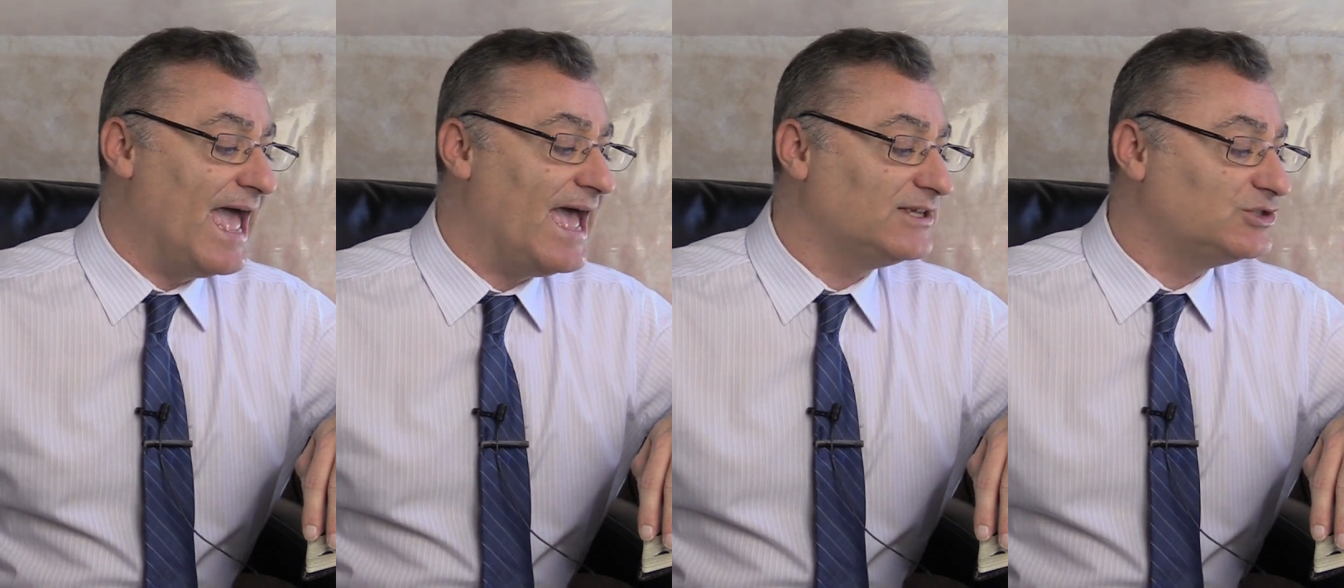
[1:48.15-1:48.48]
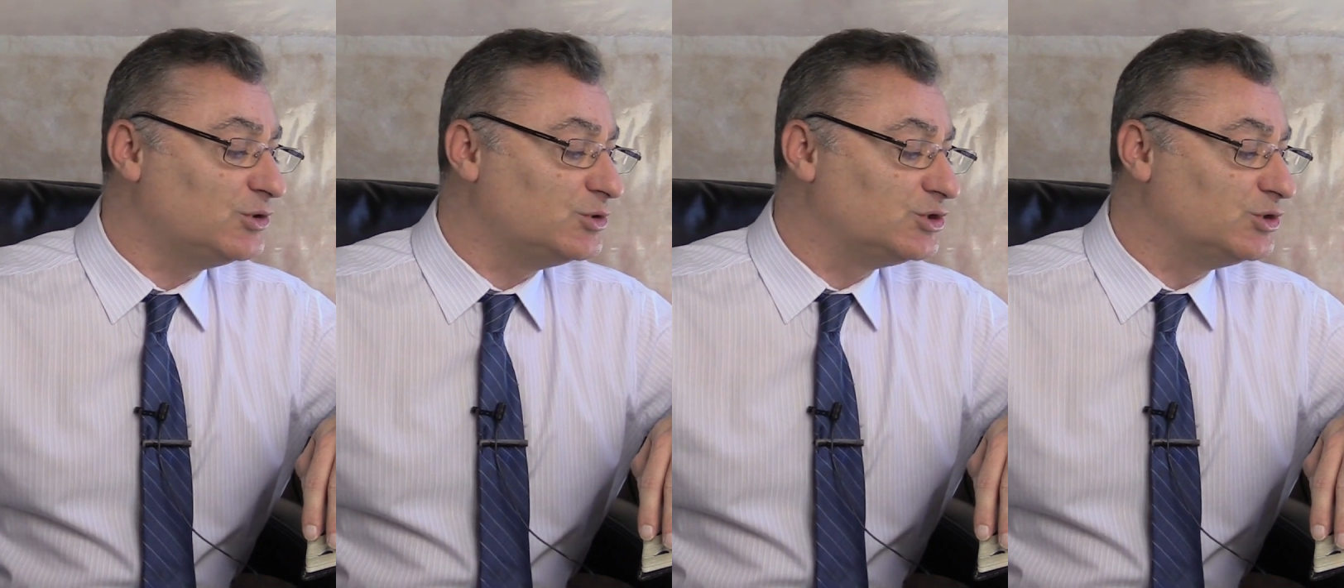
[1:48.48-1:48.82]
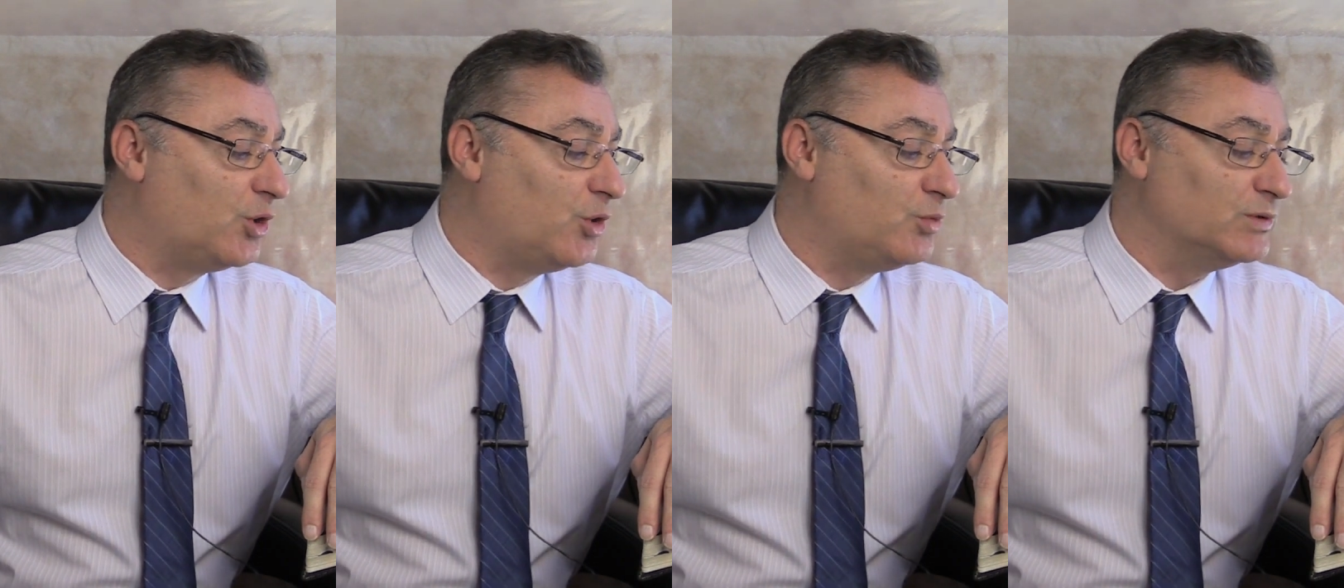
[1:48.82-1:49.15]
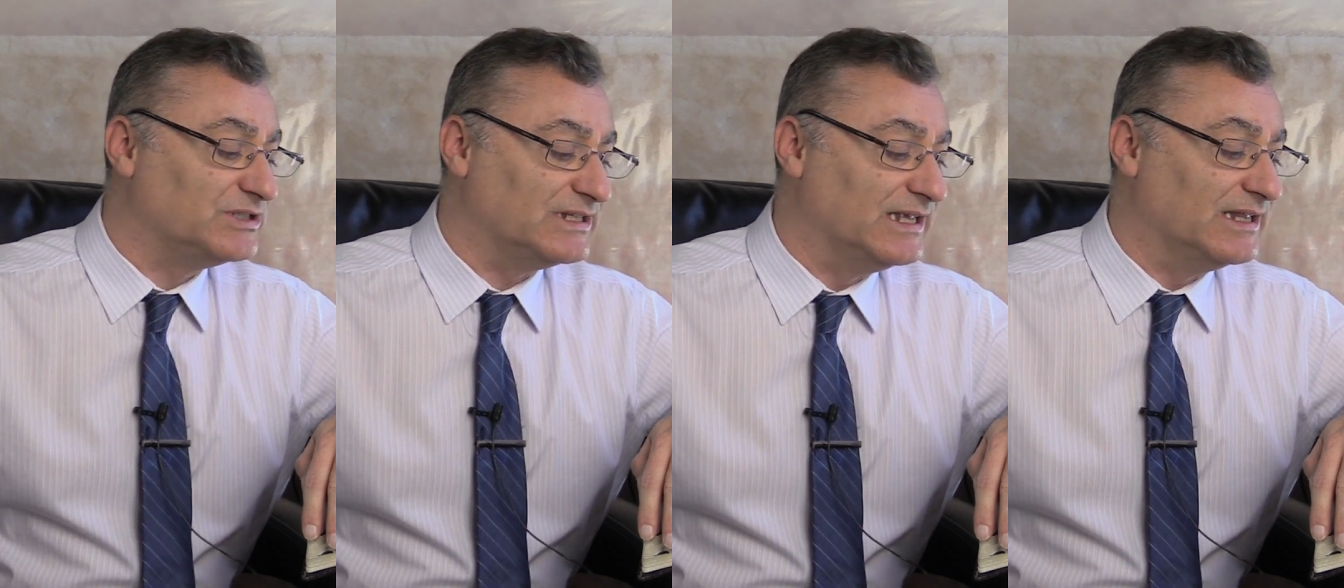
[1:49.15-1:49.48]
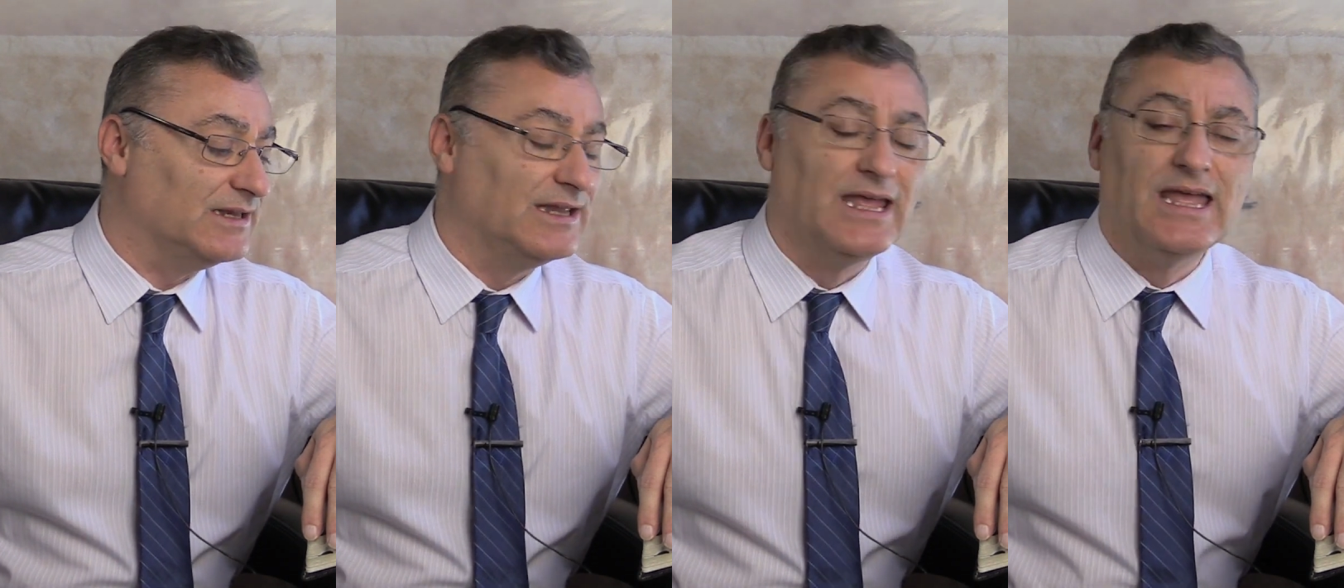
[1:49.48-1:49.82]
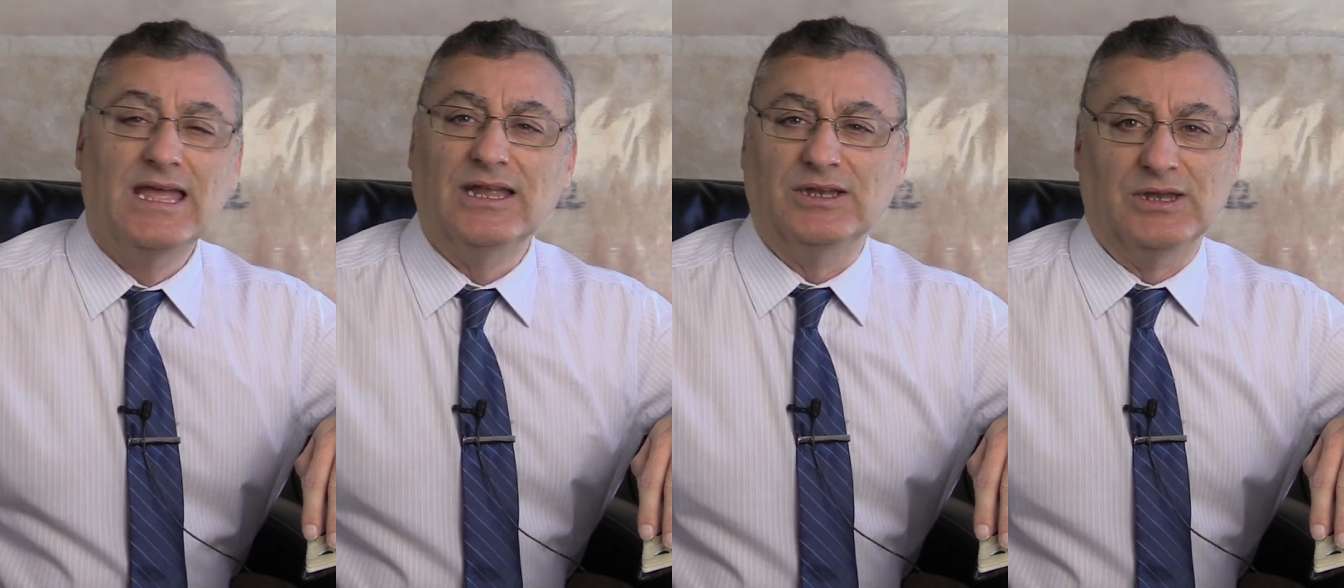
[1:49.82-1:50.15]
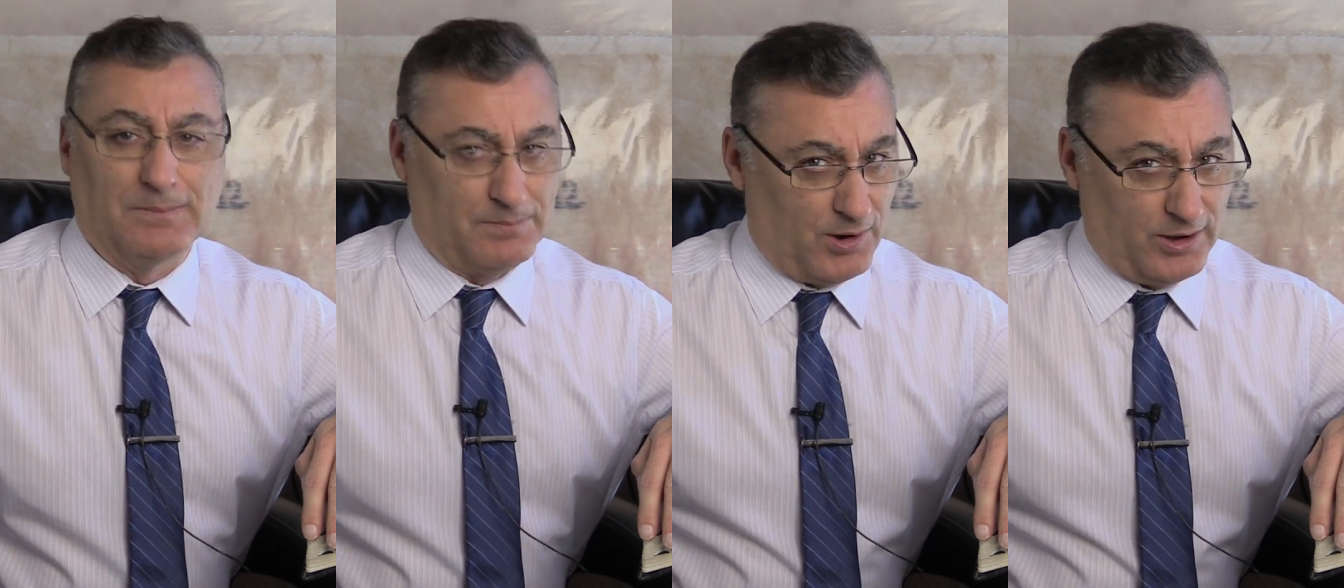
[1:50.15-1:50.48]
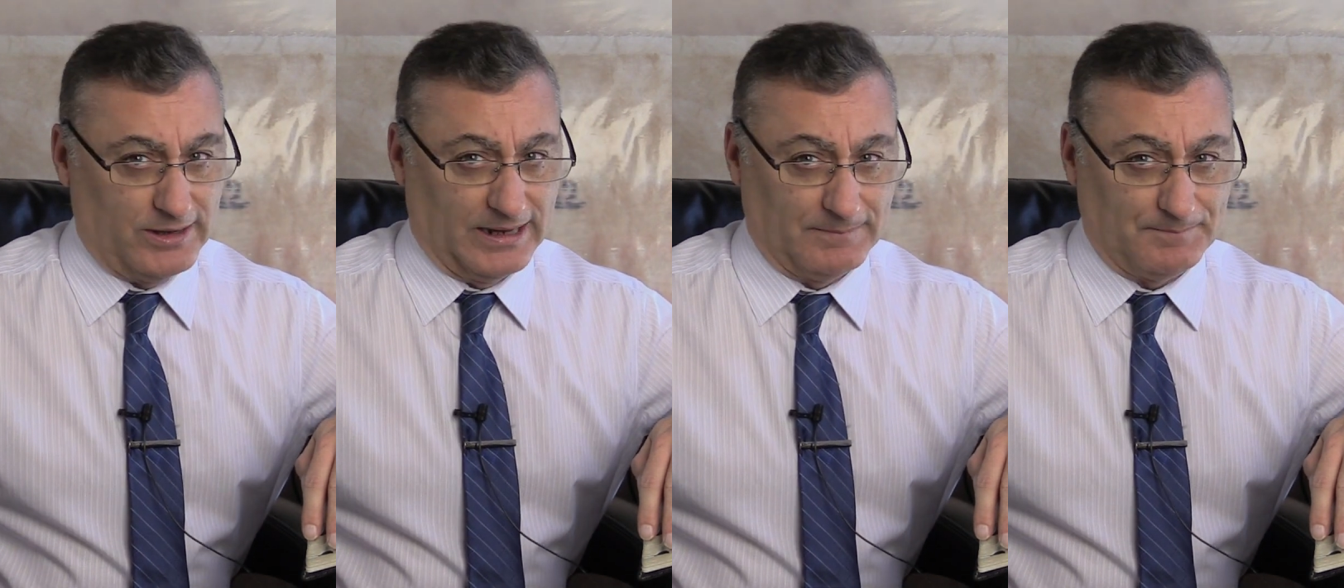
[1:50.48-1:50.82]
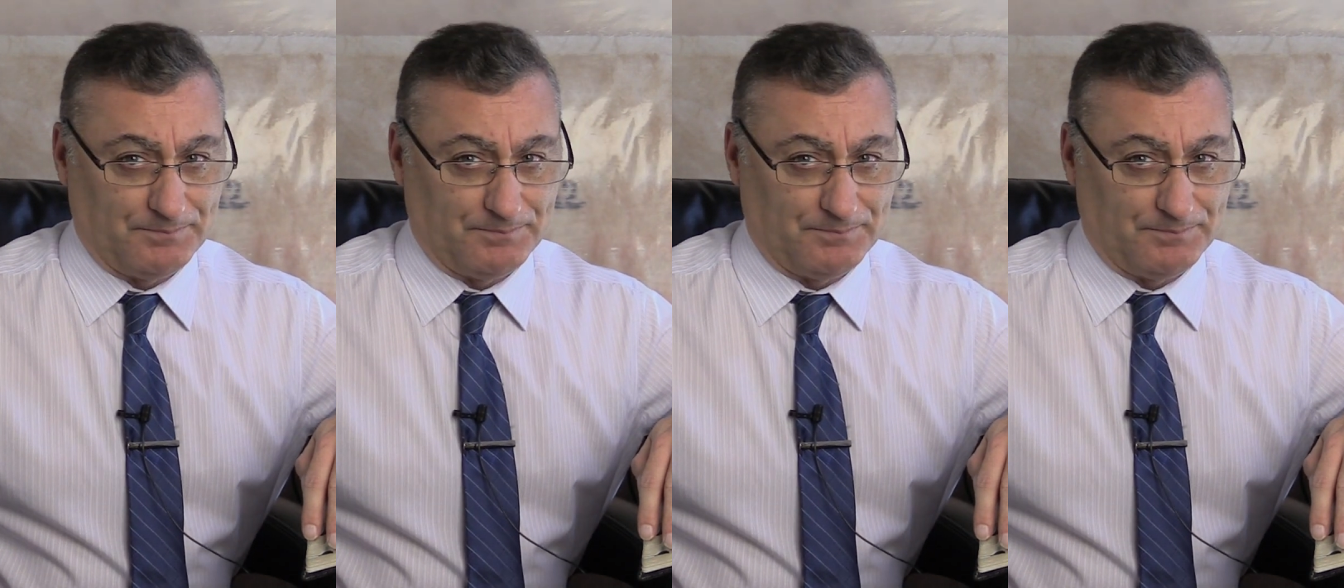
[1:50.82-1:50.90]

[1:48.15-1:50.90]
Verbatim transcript: as her soul was in departing.